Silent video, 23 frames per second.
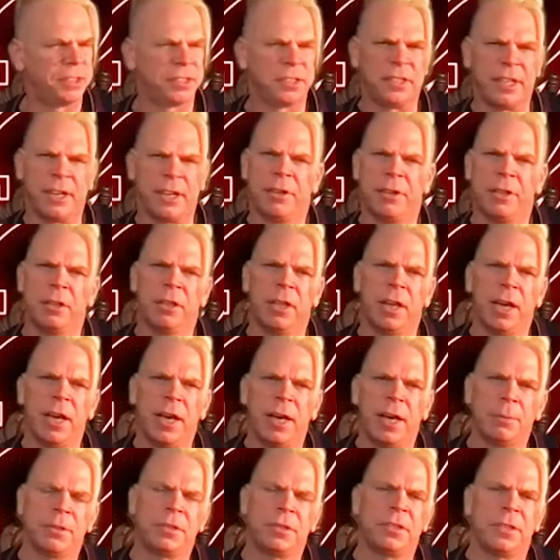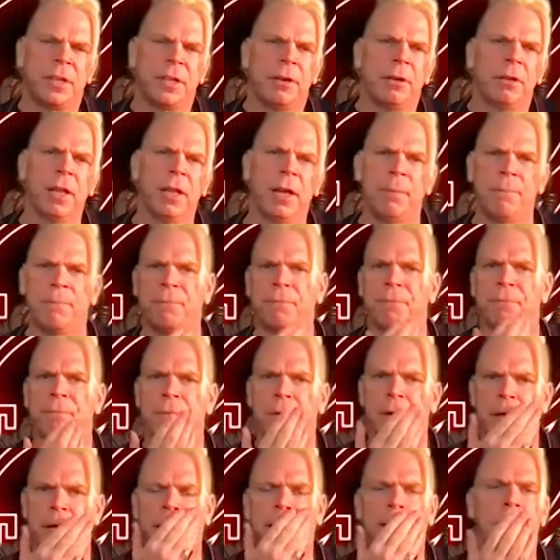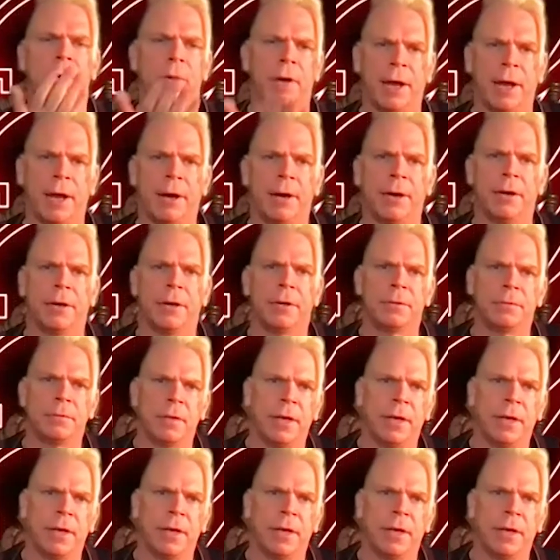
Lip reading: Stereolab French? I know Air